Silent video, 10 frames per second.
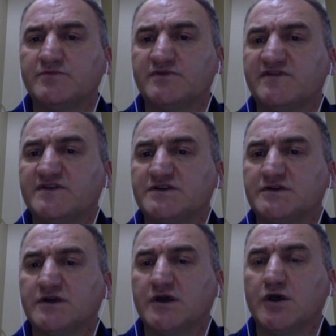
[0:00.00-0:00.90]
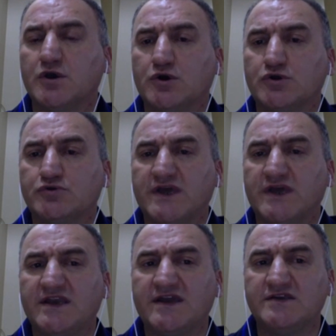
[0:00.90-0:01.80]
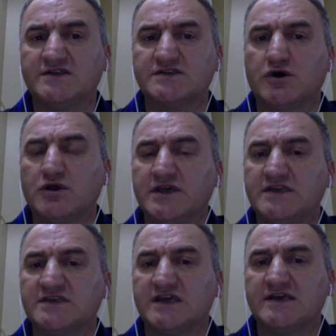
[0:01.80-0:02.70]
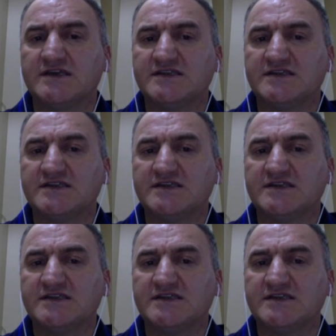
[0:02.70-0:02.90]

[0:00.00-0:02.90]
Professor Gautret and his colleagues,